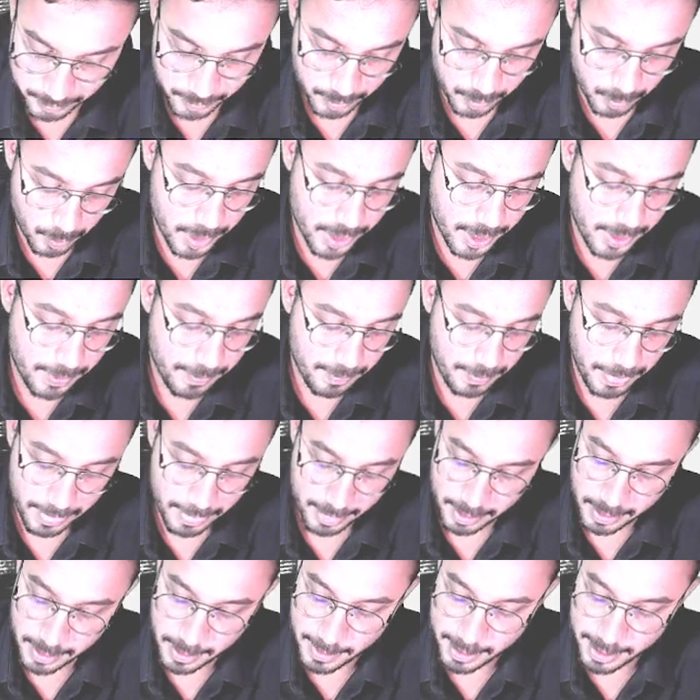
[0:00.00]
Okay,
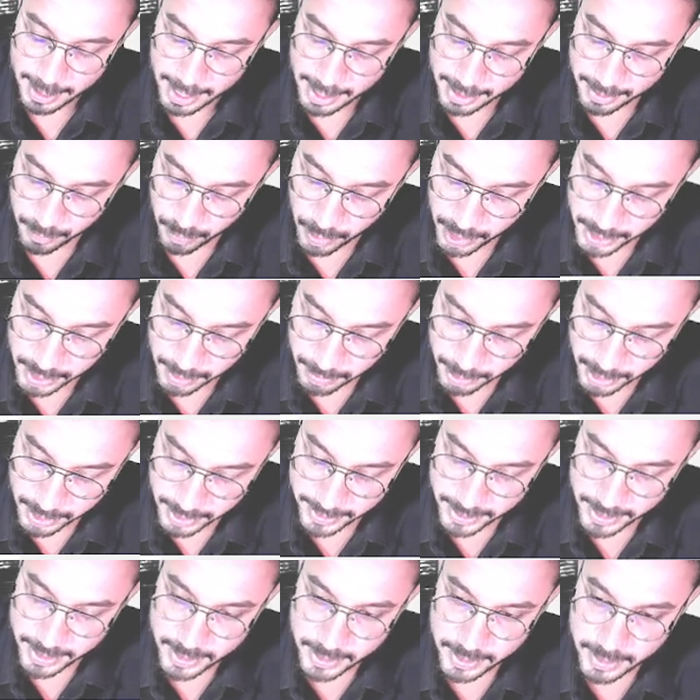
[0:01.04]
and what about
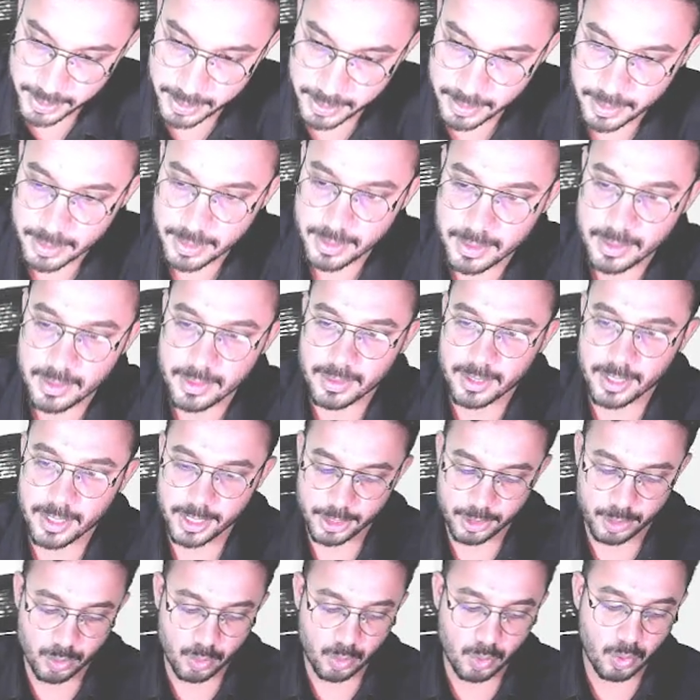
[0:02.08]
risk? There
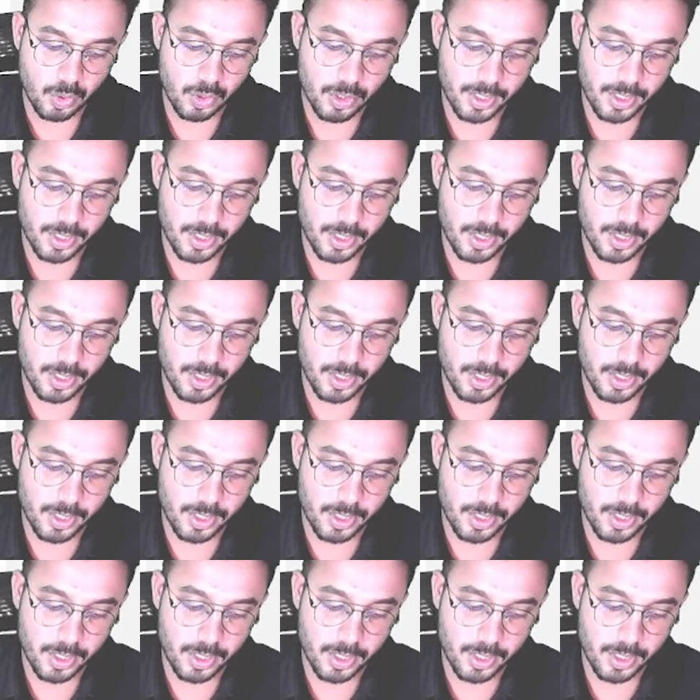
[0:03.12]
is no